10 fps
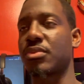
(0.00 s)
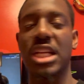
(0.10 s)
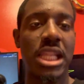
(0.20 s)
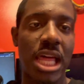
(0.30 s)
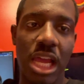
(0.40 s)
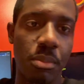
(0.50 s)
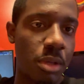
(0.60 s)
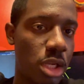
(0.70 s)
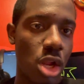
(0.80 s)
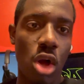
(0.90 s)

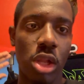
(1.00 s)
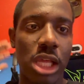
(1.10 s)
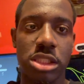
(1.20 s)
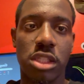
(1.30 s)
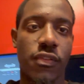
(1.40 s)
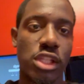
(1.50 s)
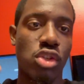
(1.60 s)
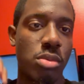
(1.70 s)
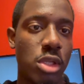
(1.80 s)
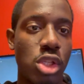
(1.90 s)
alignment, all that stuff I
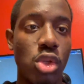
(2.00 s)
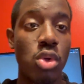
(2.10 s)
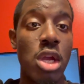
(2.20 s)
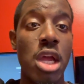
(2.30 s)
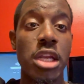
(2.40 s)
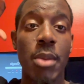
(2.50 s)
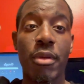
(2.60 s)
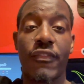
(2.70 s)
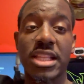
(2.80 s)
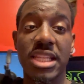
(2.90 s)
told them to do. They're
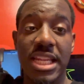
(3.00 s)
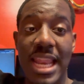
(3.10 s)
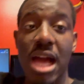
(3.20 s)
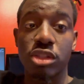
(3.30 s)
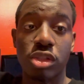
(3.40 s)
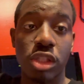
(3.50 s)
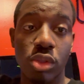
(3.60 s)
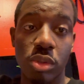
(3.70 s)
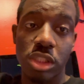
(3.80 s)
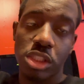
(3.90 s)
perfecting it now, so they're
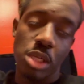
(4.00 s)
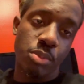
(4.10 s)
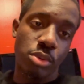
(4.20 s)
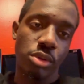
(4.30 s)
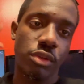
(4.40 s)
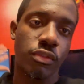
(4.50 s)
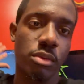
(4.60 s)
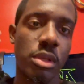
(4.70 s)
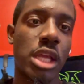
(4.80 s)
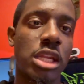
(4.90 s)
doing the sample, you feel
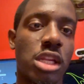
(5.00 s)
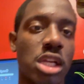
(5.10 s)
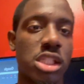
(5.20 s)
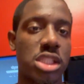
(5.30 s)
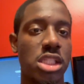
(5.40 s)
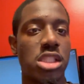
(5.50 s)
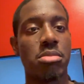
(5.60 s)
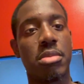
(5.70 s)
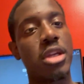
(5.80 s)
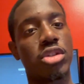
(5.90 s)
me? And then they're gonna send it to
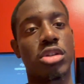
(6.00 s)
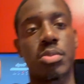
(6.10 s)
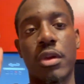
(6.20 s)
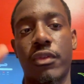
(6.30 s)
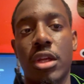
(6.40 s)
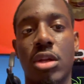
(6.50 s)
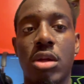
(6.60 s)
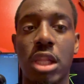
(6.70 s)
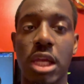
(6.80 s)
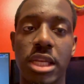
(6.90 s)
me, make sure it's perfect and
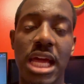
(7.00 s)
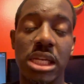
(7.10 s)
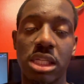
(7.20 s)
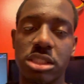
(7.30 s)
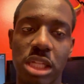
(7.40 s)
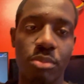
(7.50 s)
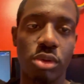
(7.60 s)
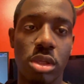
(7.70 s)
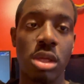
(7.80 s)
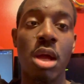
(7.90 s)
all that. Not a sample
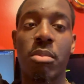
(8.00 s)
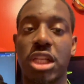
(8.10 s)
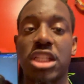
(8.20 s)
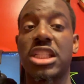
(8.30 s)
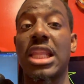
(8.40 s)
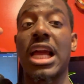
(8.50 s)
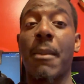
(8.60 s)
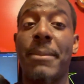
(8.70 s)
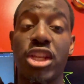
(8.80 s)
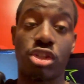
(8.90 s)
though, but they're gonna send like a
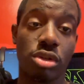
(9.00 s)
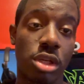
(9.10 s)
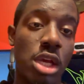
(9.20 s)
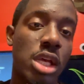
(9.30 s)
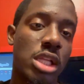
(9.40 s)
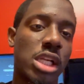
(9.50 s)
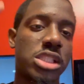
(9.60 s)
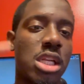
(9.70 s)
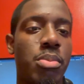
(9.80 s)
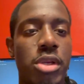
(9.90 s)
picture. They're gonna
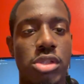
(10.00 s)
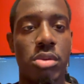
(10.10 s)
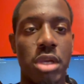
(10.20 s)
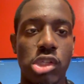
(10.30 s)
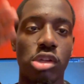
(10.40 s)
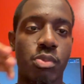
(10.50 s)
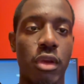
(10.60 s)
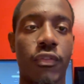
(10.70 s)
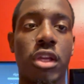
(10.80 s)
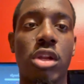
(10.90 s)
send a picture, make sure it's
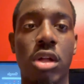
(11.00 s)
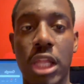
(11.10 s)
perfect and all